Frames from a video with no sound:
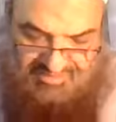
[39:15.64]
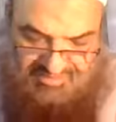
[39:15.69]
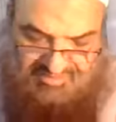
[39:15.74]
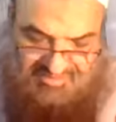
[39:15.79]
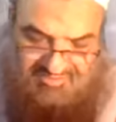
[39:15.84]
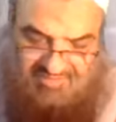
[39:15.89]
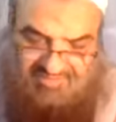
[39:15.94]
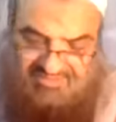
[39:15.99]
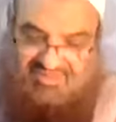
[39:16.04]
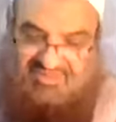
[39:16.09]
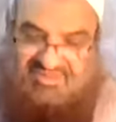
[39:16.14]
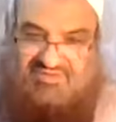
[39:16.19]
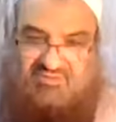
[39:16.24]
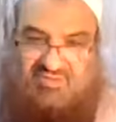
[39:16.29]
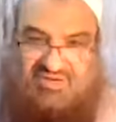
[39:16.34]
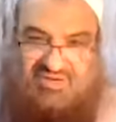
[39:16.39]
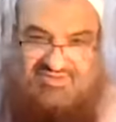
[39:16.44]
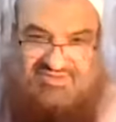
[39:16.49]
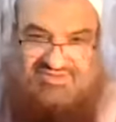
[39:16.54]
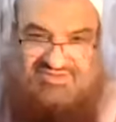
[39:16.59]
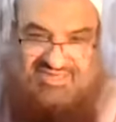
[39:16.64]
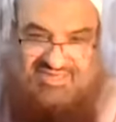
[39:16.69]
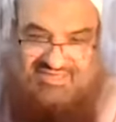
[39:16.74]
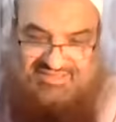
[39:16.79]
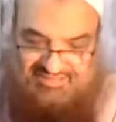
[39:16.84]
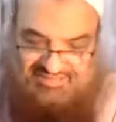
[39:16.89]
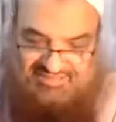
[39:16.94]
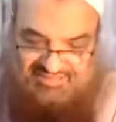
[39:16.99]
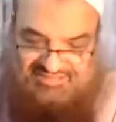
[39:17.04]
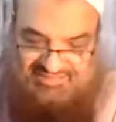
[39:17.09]
That's what I just
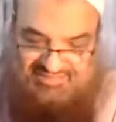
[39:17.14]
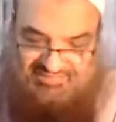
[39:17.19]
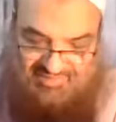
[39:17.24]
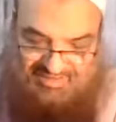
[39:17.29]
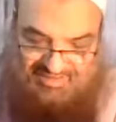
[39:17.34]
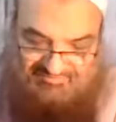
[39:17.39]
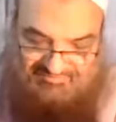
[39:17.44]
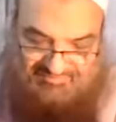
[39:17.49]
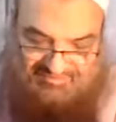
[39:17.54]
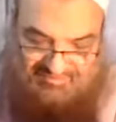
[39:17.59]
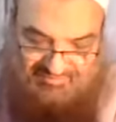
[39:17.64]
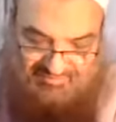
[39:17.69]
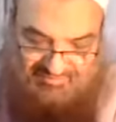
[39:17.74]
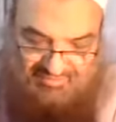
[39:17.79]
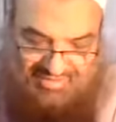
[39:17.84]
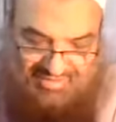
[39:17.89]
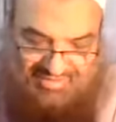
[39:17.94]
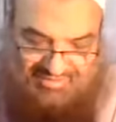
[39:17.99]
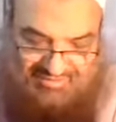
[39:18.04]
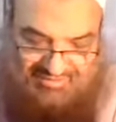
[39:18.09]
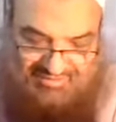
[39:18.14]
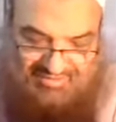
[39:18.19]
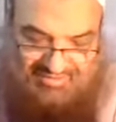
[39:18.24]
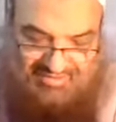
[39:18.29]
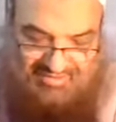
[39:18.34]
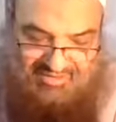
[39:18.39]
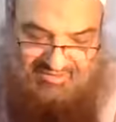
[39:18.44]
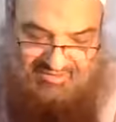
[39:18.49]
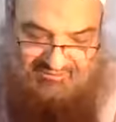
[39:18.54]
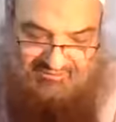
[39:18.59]
said. This is after the Bukhari,
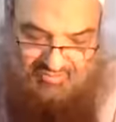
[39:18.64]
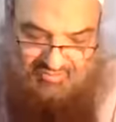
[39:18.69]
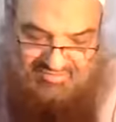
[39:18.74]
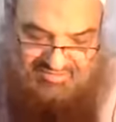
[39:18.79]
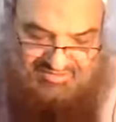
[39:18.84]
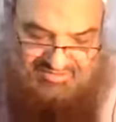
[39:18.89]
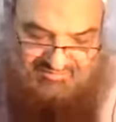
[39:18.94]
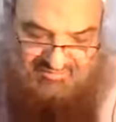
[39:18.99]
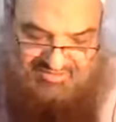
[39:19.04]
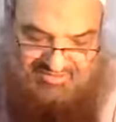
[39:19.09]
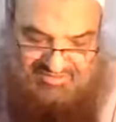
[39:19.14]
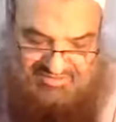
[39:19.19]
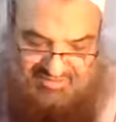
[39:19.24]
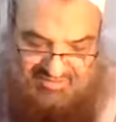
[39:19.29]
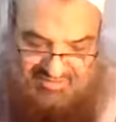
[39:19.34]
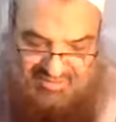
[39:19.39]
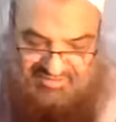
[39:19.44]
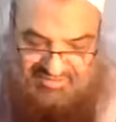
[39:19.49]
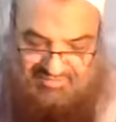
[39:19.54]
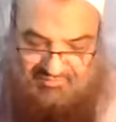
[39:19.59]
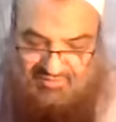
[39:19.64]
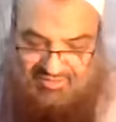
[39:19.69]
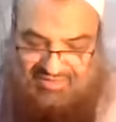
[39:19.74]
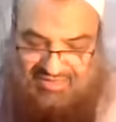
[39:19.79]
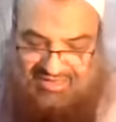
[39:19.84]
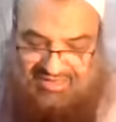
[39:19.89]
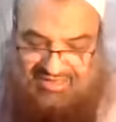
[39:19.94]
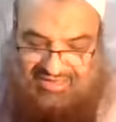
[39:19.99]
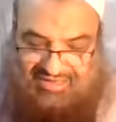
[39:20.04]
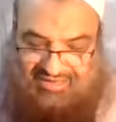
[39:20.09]
Muslim, was Siraj Abu
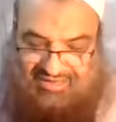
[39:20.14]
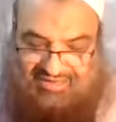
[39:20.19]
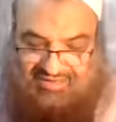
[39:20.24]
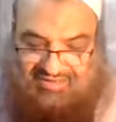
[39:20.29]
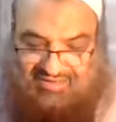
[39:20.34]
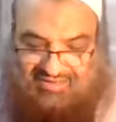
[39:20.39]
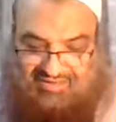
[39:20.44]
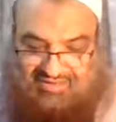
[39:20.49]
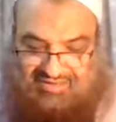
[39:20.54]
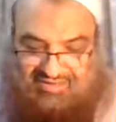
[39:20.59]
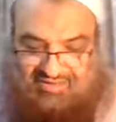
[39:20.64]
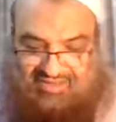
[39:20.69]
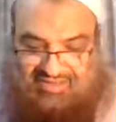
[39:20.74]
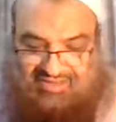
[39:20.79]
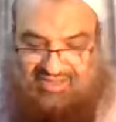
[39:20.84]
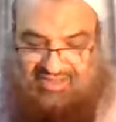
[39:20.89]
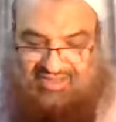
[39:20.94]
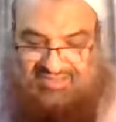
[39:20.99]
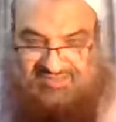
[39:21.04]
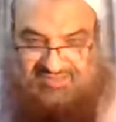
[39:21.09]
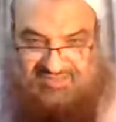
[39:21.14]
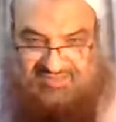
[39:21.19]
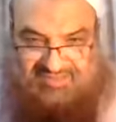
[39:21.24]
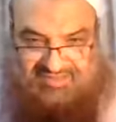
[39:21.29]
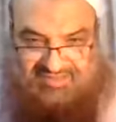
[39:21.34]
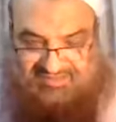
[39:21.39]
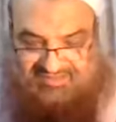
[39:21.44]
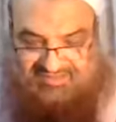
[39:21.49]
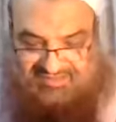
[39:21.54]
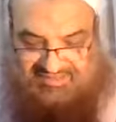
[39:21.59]
Ya'la, and it's being
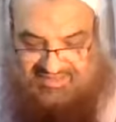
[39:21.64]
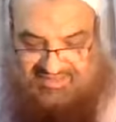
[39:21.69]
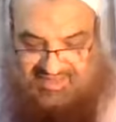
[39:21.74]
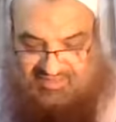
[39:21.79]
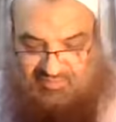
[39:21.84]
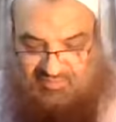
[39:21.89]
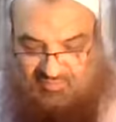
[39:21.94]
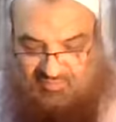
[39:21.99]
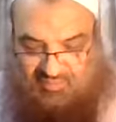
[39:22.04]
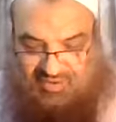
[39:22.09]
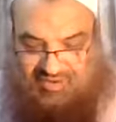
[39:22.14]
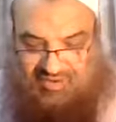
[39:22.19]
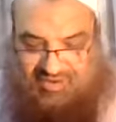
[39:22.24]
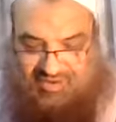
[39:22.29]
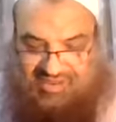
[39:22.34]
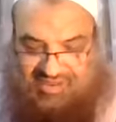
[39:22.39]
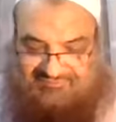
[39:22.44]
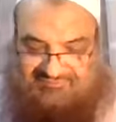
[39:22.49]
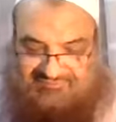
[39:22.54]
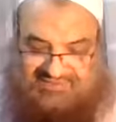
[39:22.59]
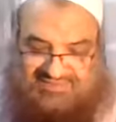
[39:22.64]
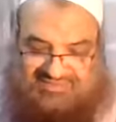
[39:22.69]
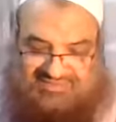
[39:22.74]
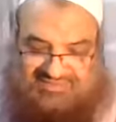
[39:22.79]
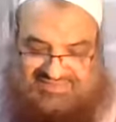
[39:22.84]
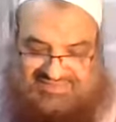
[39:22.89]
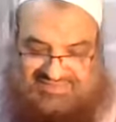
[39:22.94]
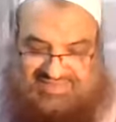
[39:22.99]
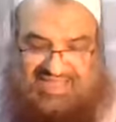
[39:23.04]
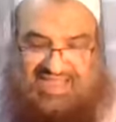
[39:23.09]
narrated in Al-Urwa. After that,
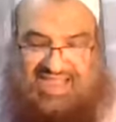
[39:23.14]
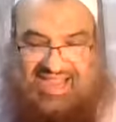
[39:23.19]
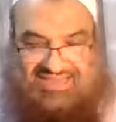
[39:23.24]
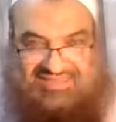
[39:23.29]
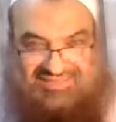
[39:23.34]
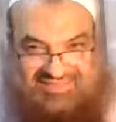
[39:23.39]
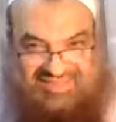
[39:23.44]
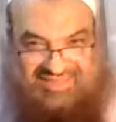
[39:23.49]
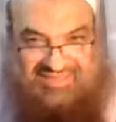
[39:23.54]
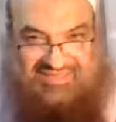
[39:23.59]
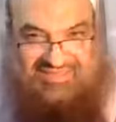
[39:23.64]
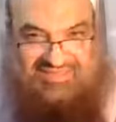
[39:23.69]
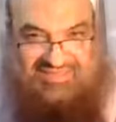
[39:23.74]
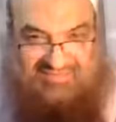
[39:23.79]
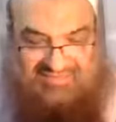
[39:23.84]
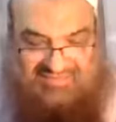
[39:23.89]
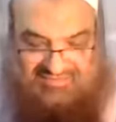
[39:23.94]
he said, I say.